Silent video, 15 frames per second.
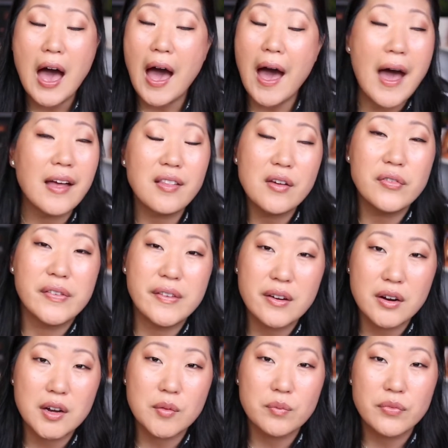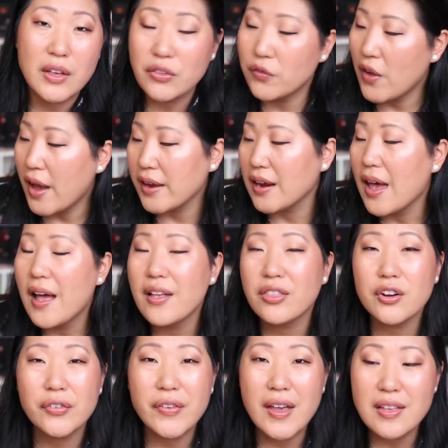I love a serum, that's fine.
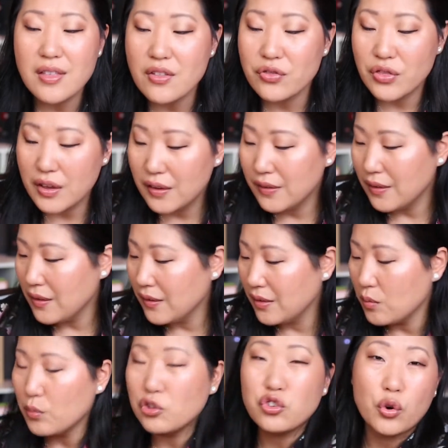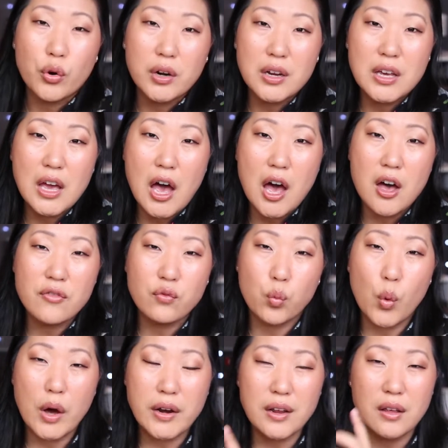They're saying that this is the majority of
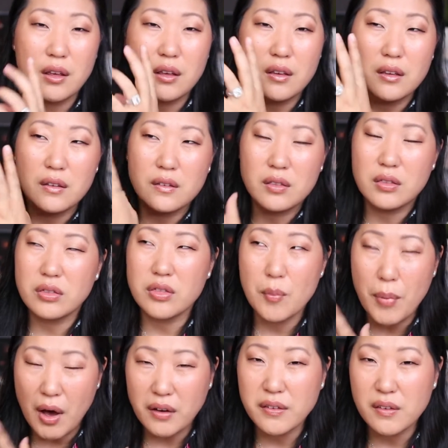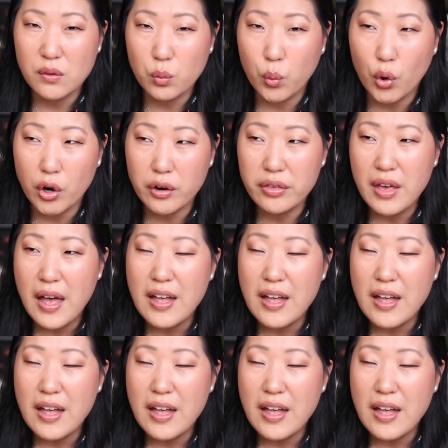what is the box is worth.